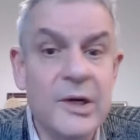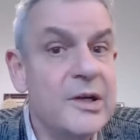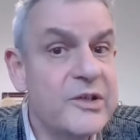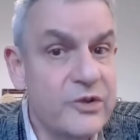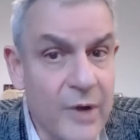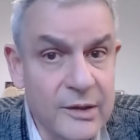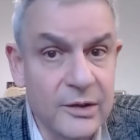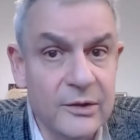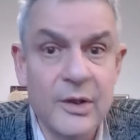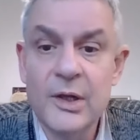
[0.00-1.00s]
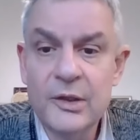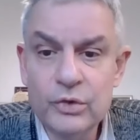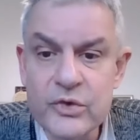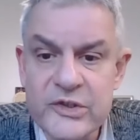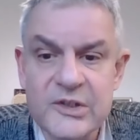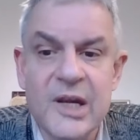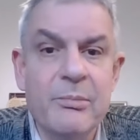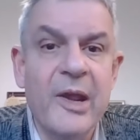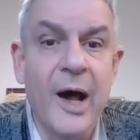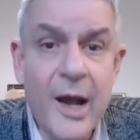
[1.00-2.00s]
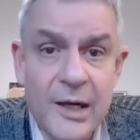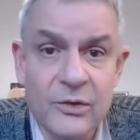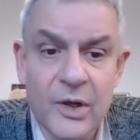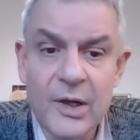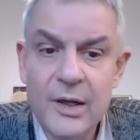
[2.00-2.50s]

and instructed to stay behind